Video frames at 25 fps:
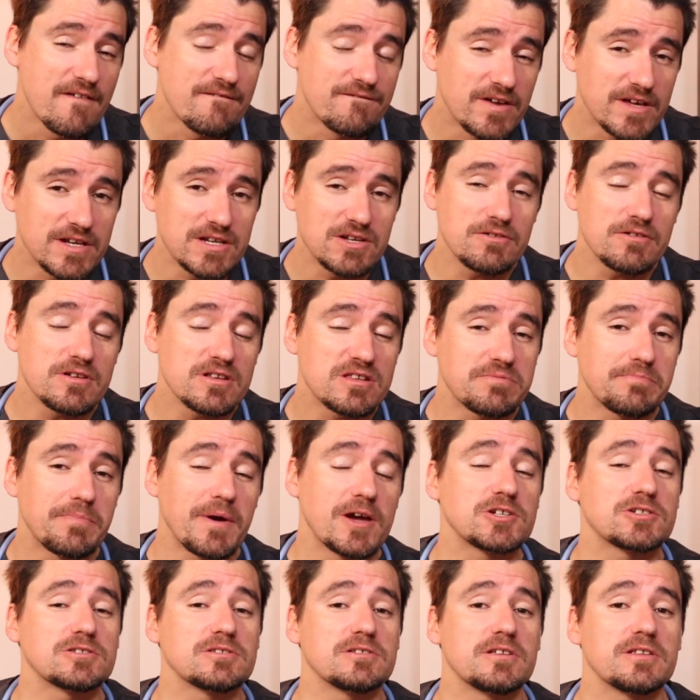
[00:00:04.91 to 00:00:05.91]
Veterinary
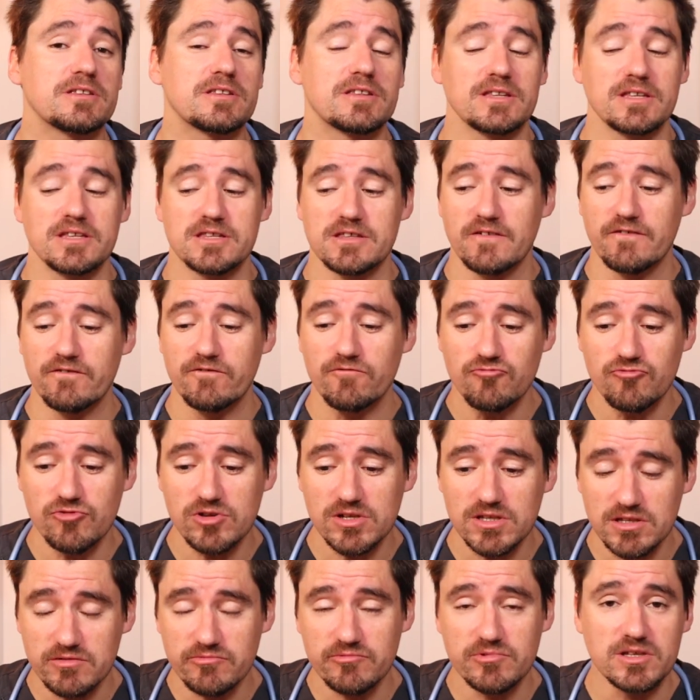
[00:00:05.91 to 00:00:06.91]
specialists is a
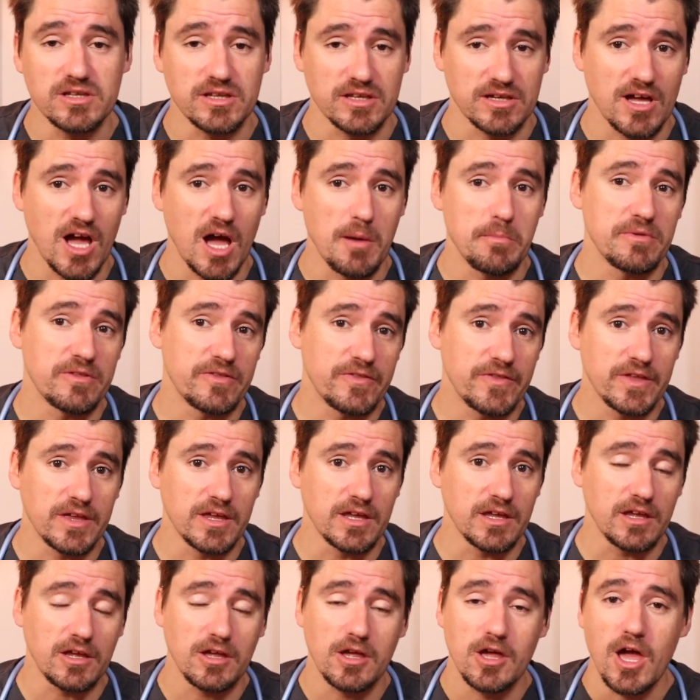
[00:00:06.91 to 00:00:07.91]
really, really common
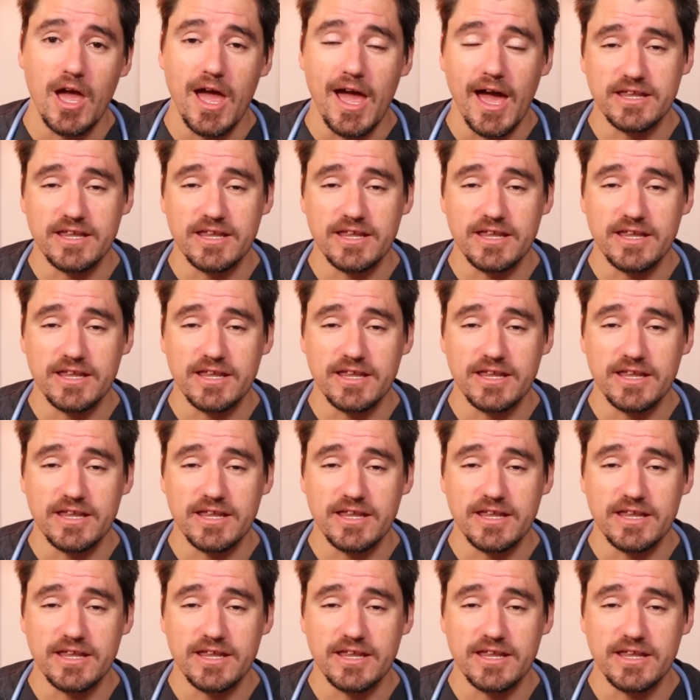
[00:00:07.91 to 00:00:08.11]
thing.